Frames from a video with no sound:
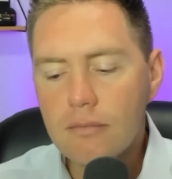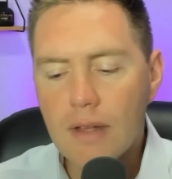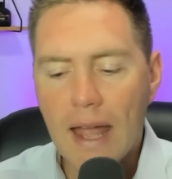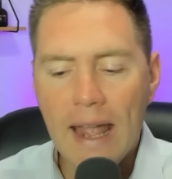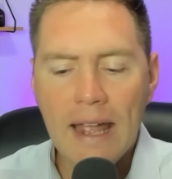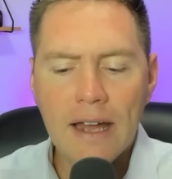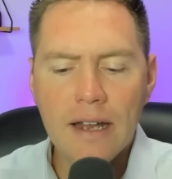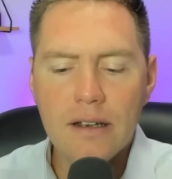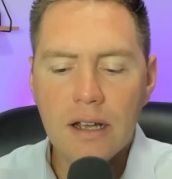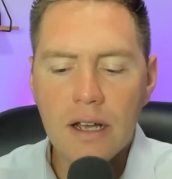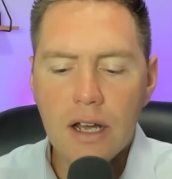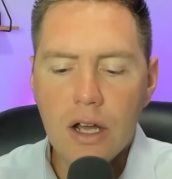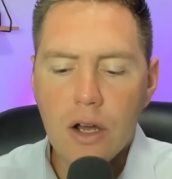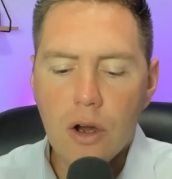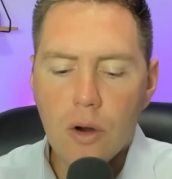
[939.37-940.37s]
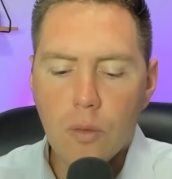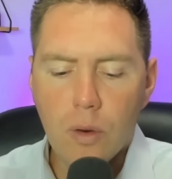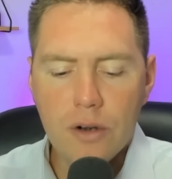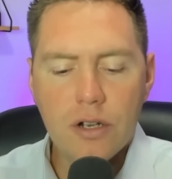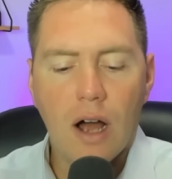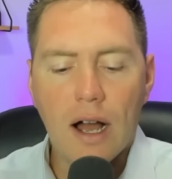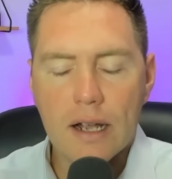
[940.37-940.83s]
And
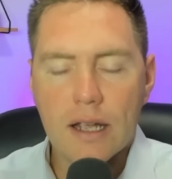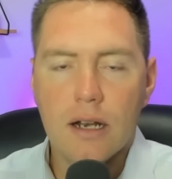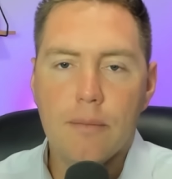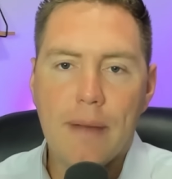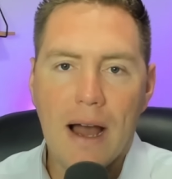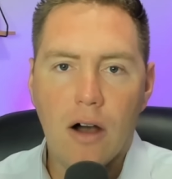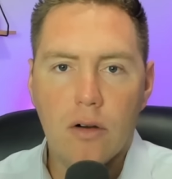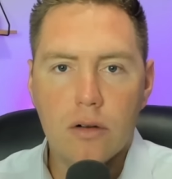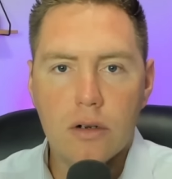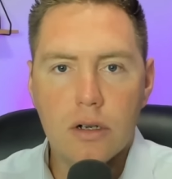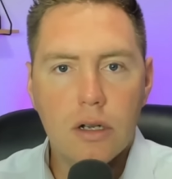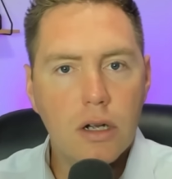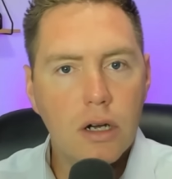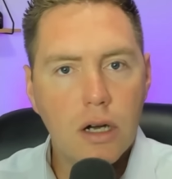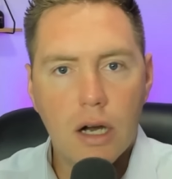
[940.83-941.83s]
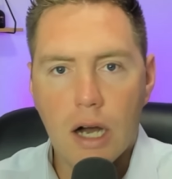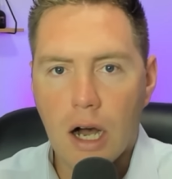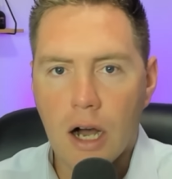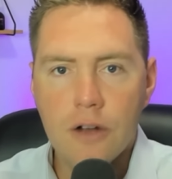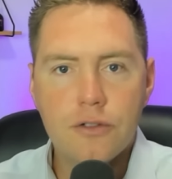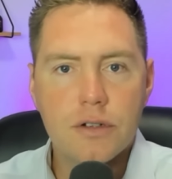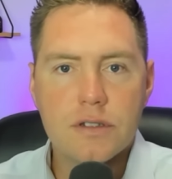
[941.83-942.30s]
we're talking about
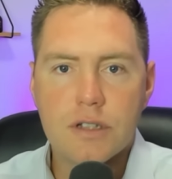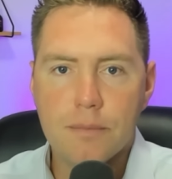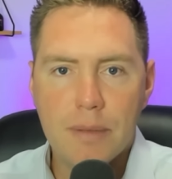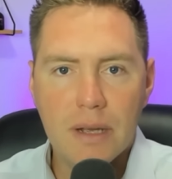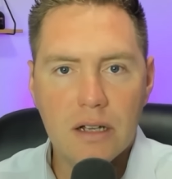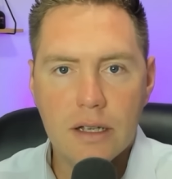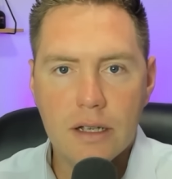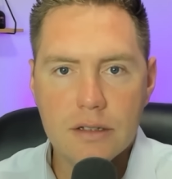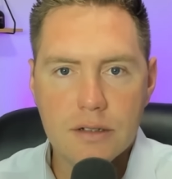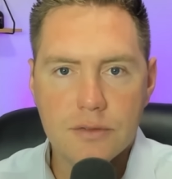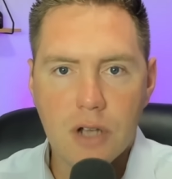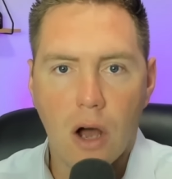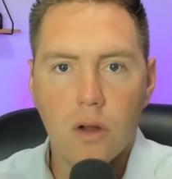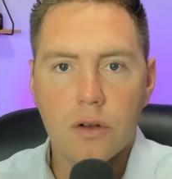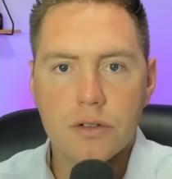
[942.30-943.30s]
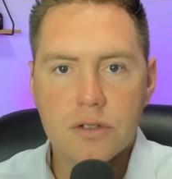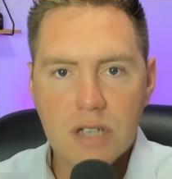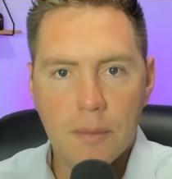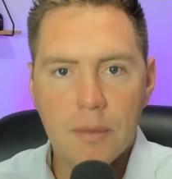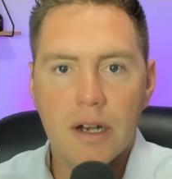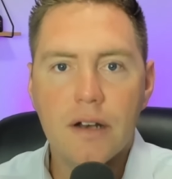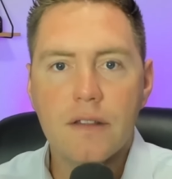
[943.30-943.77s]
hundreds of billions of dollars
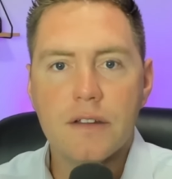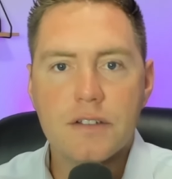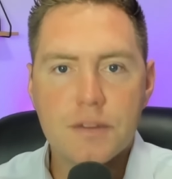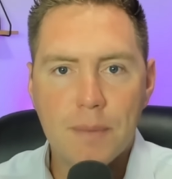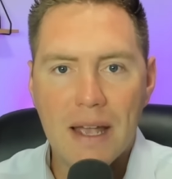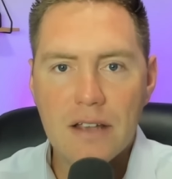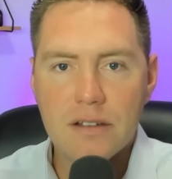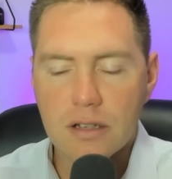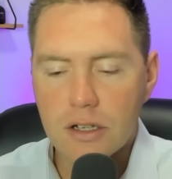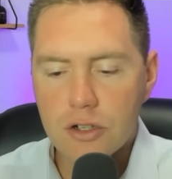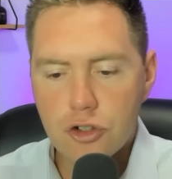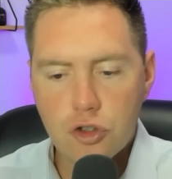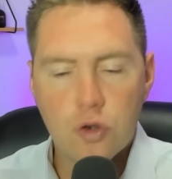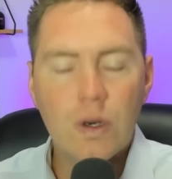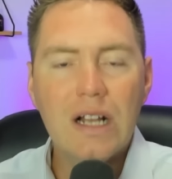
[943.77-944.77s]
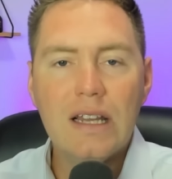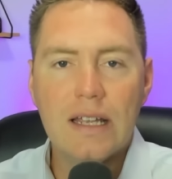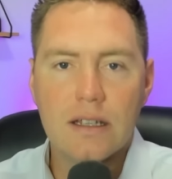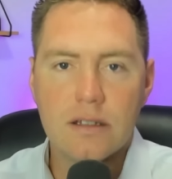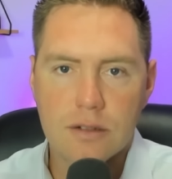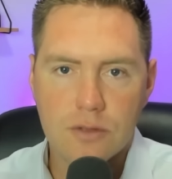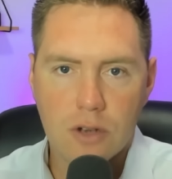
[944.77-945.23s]
coming into this space,
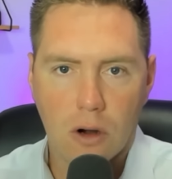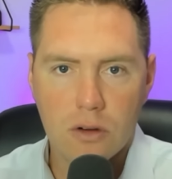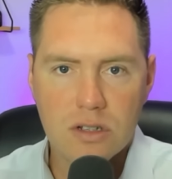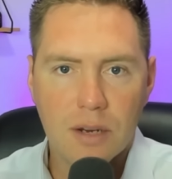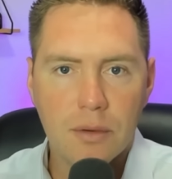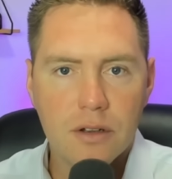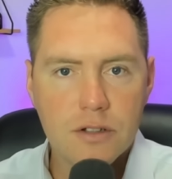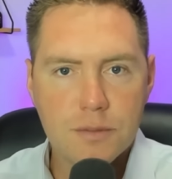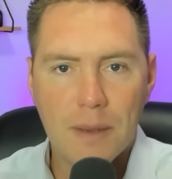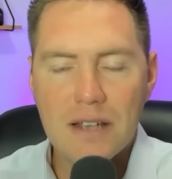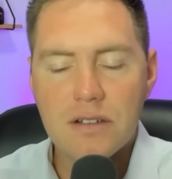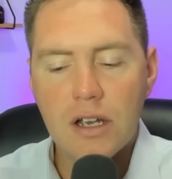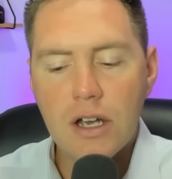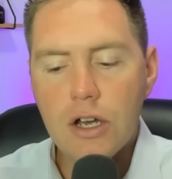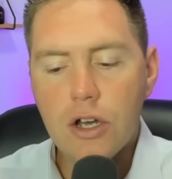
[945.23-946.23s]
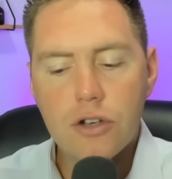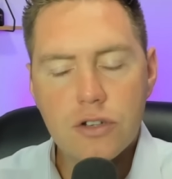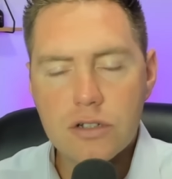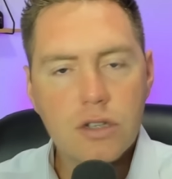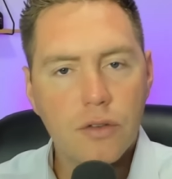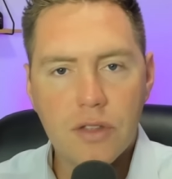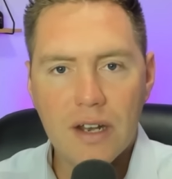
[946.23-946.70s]
trillions of dollars coming into this space
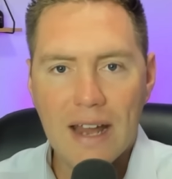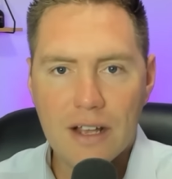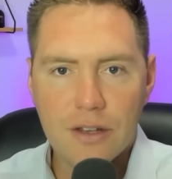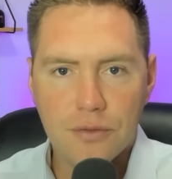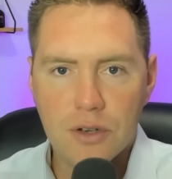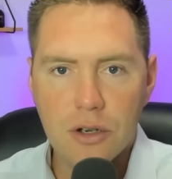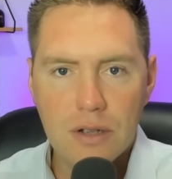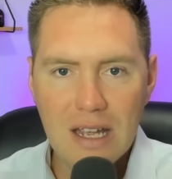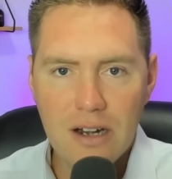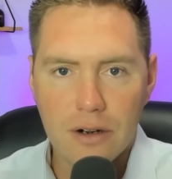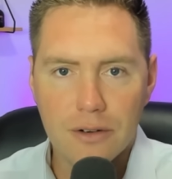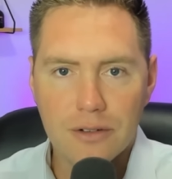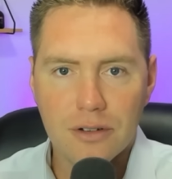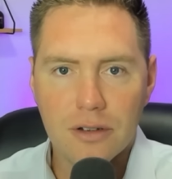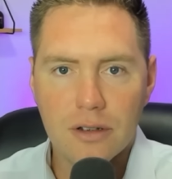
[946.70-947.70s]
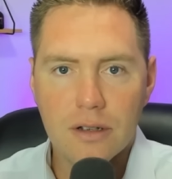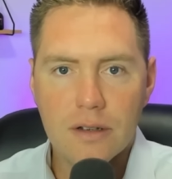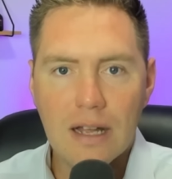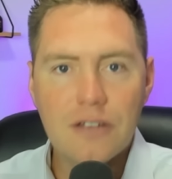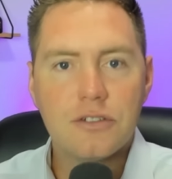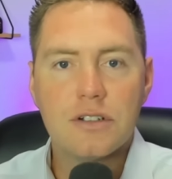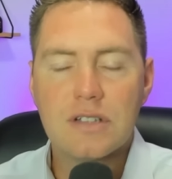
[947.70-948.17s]
just over the next few years.
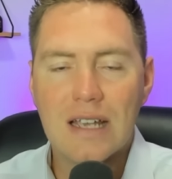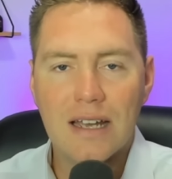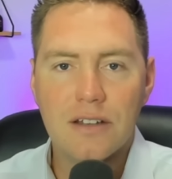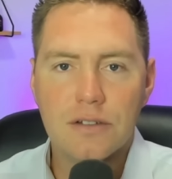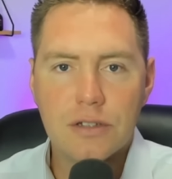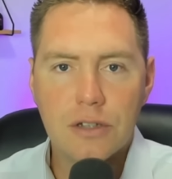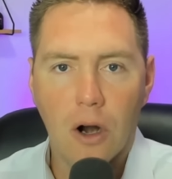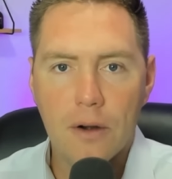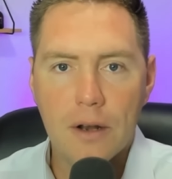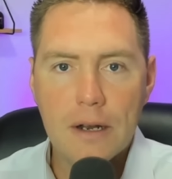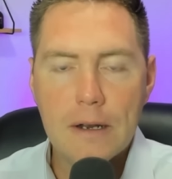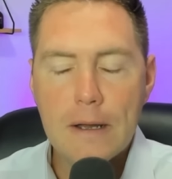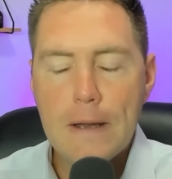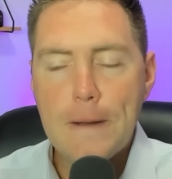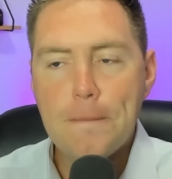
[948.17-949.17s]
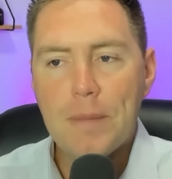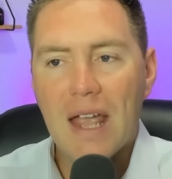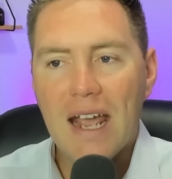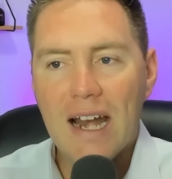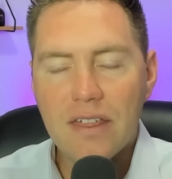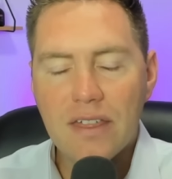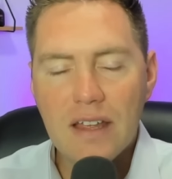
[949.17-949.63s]
That's just getting started.
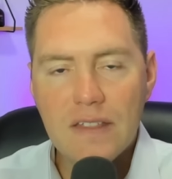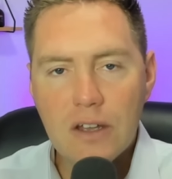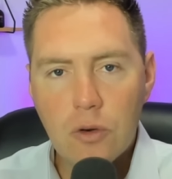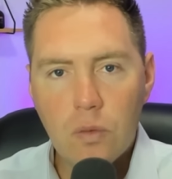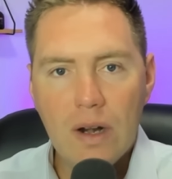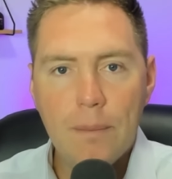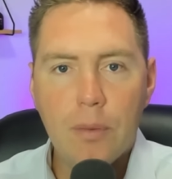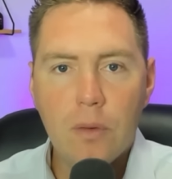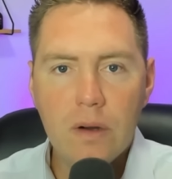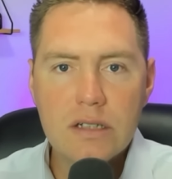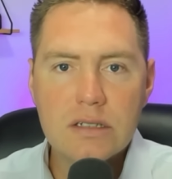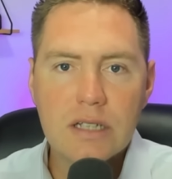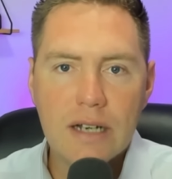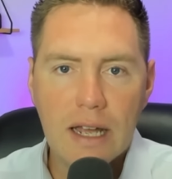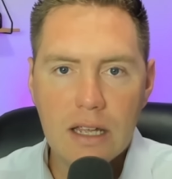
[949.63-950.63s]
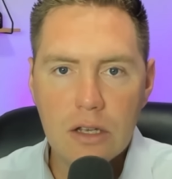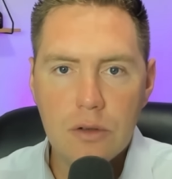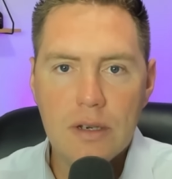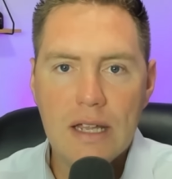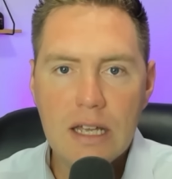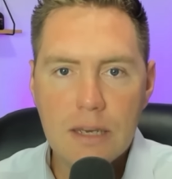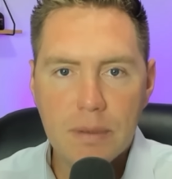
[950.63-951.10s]
And I think that Ripple is in a
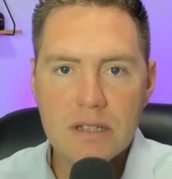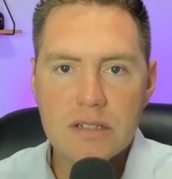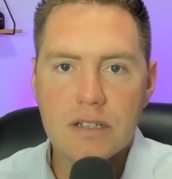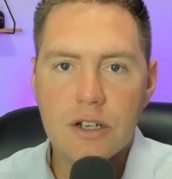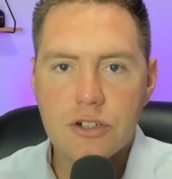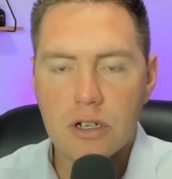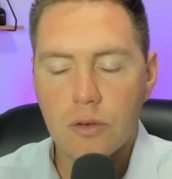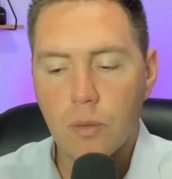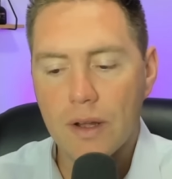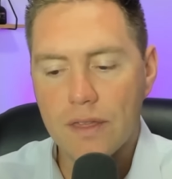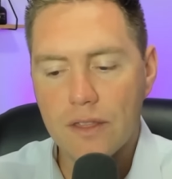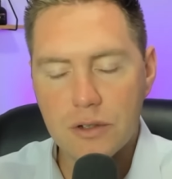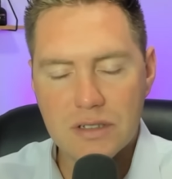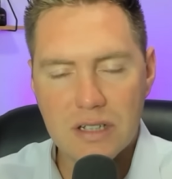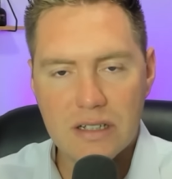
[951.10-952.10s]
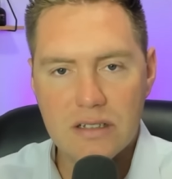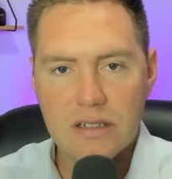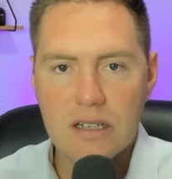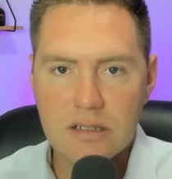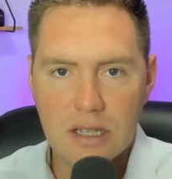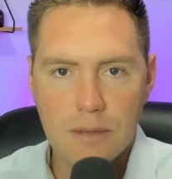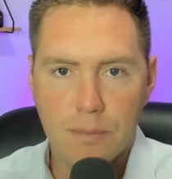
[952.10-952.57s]
unique position with those
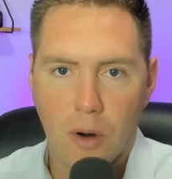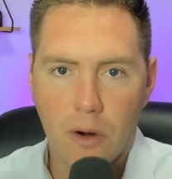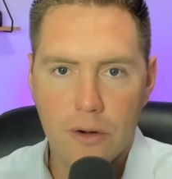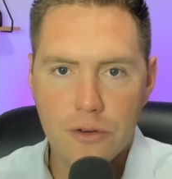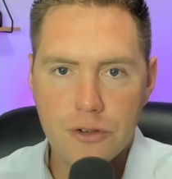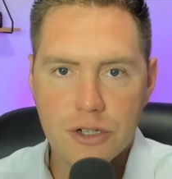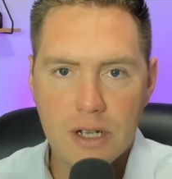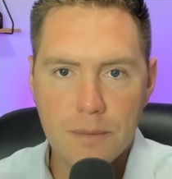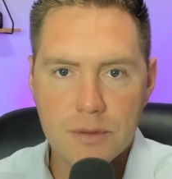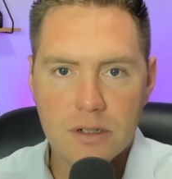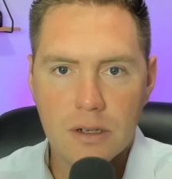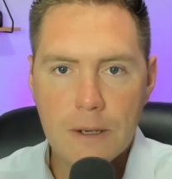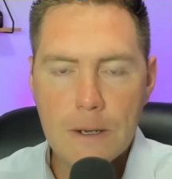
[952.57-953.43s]
existing partnerships